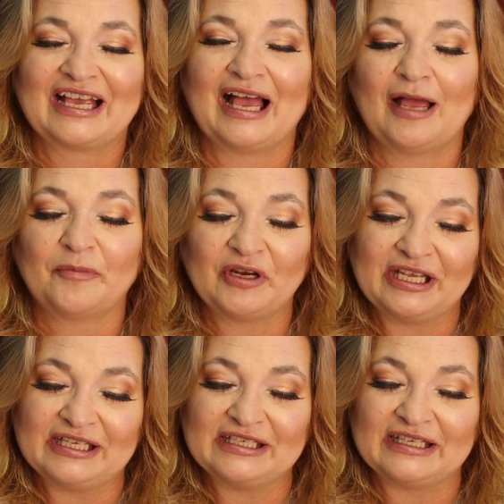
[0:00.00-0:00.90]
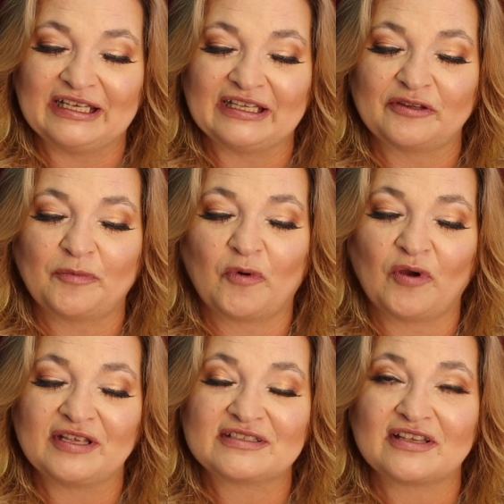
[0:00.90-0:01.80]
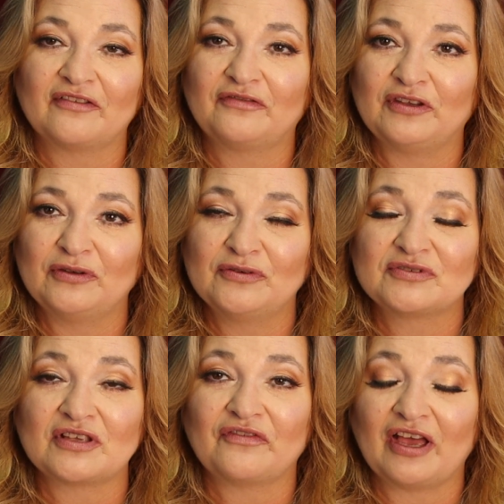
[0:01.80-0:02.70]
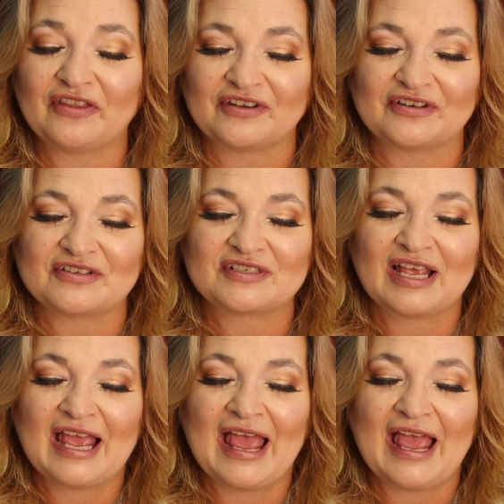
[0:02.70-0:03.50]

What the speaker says: comprehending the points of views of others,